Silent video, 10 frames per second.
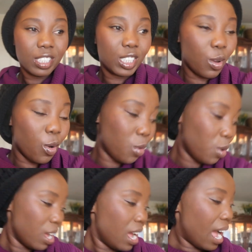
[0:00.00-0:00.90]

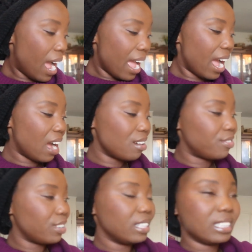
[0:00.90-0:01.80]
so i
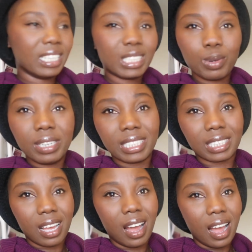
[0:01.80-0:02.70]
have this one is
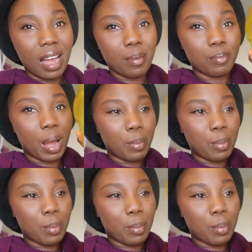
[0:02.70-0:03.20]
um,